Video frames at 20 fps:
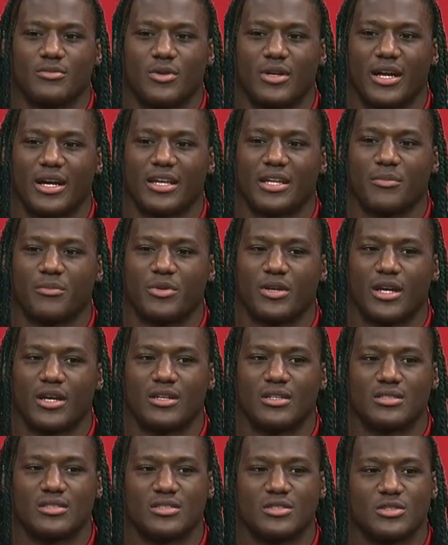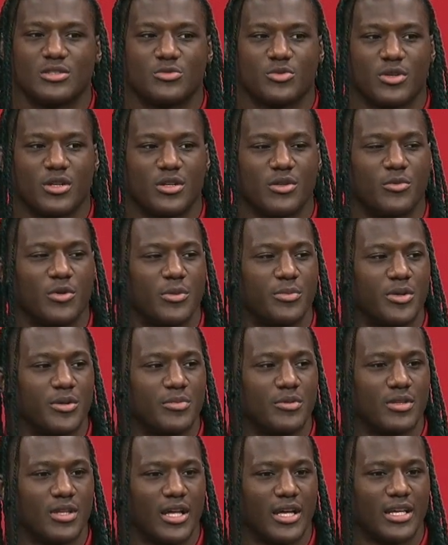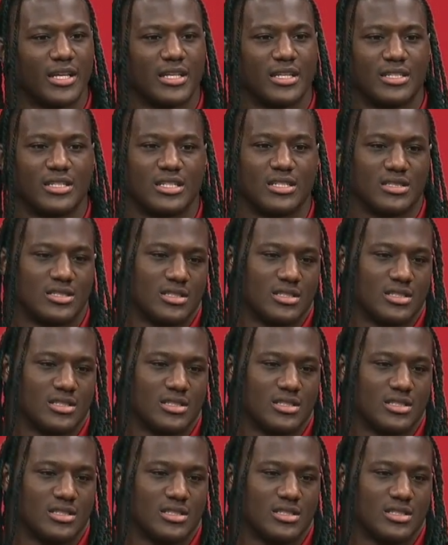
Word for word: what I can put out into this world, and what people like, and then